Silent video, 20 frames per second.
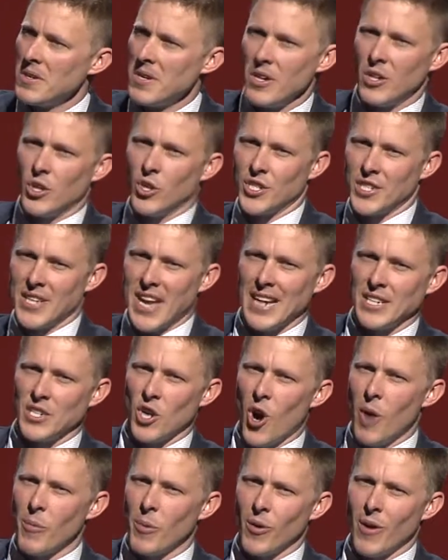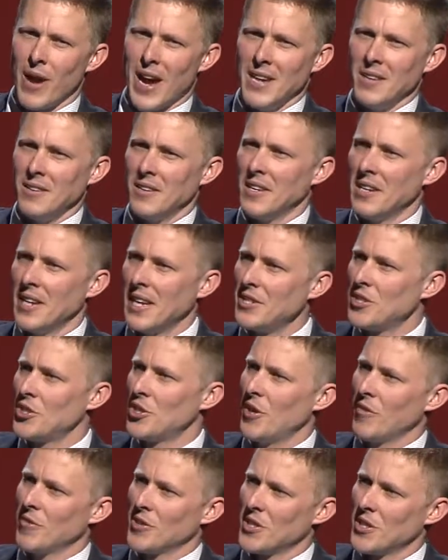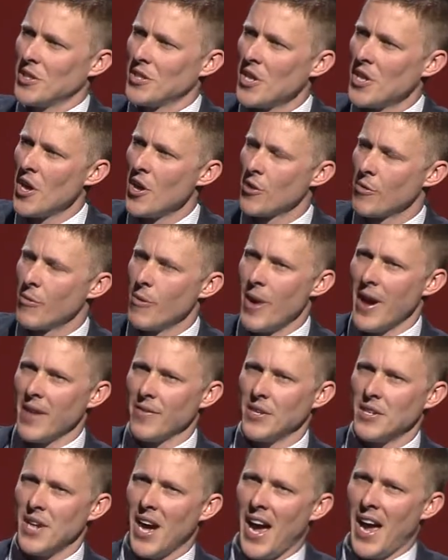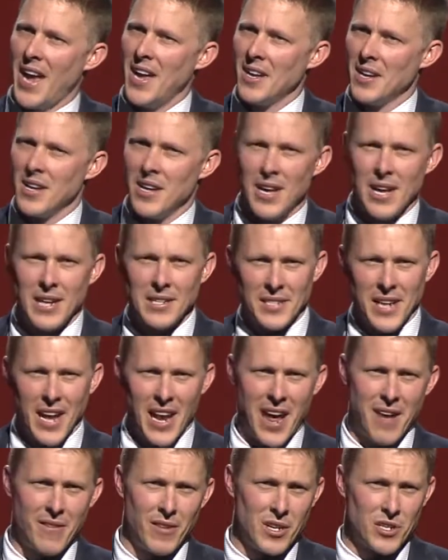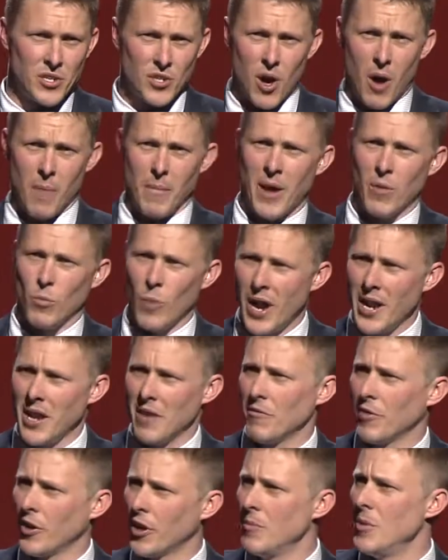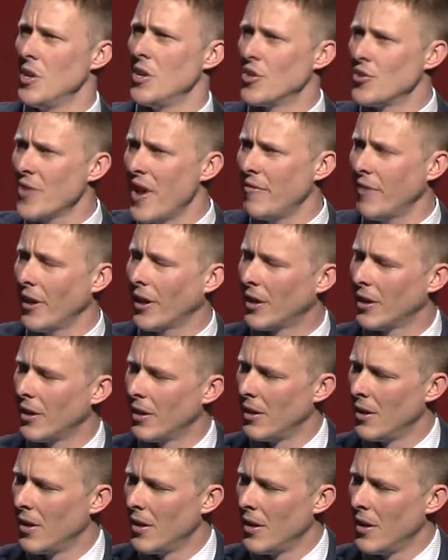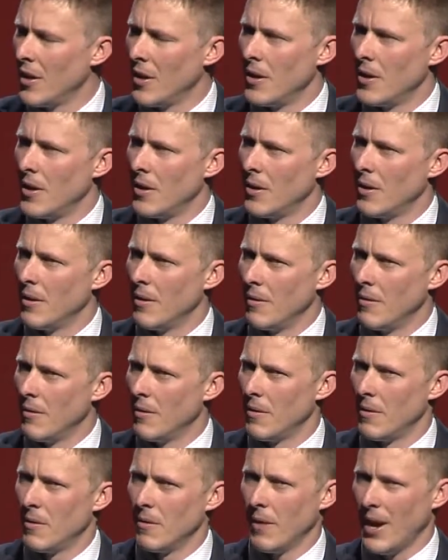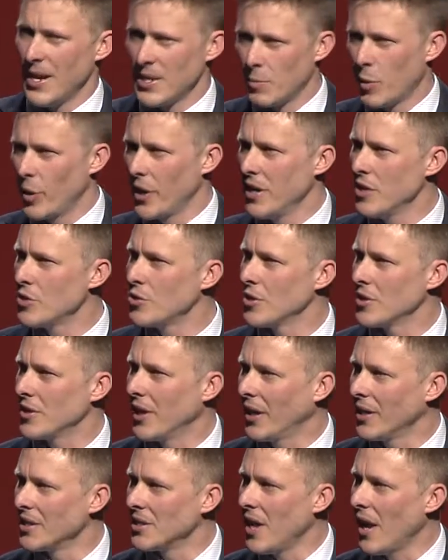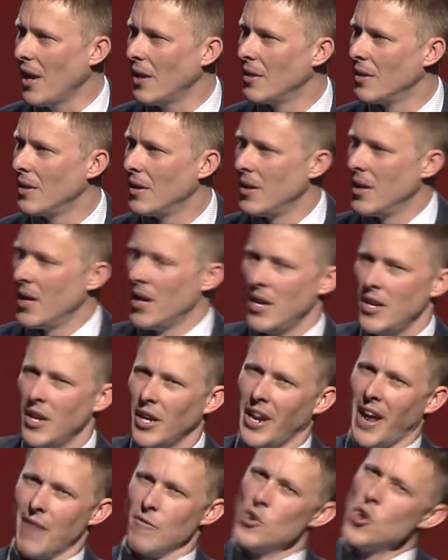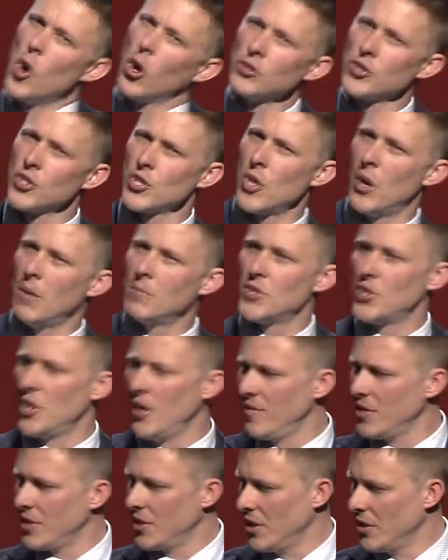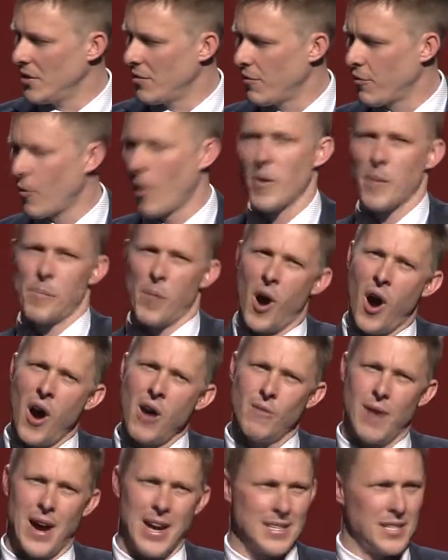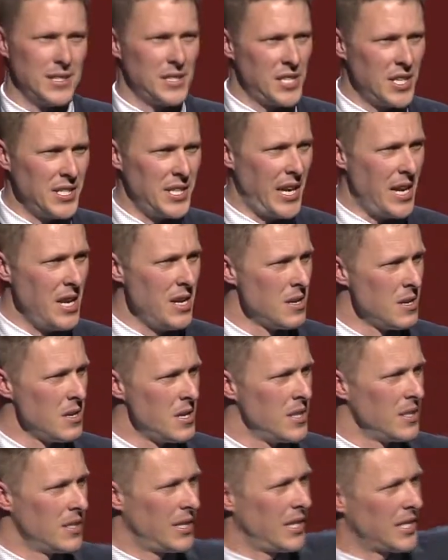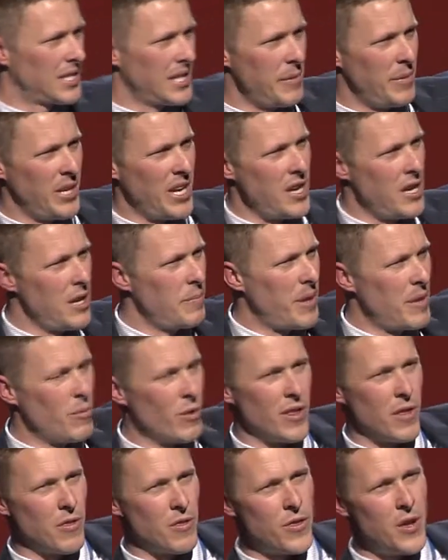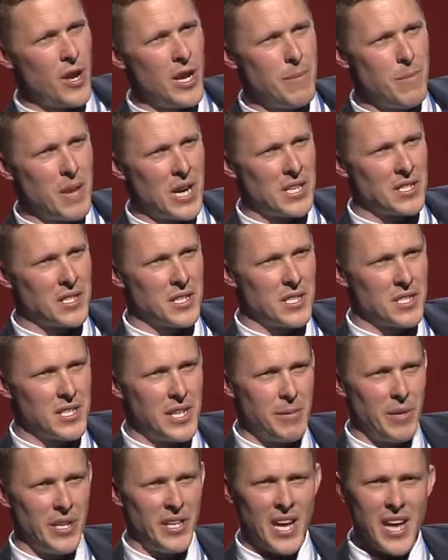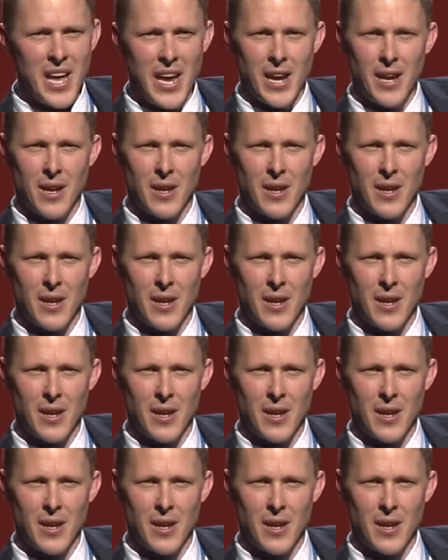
could start to operate its services throughout the day instead of having to stop and waiting for commuter traffic. That's pretty interesting, isn't it? You could have non-stop services from a Pirata city to the CBD. You'd be within 30 minutes of the CBD,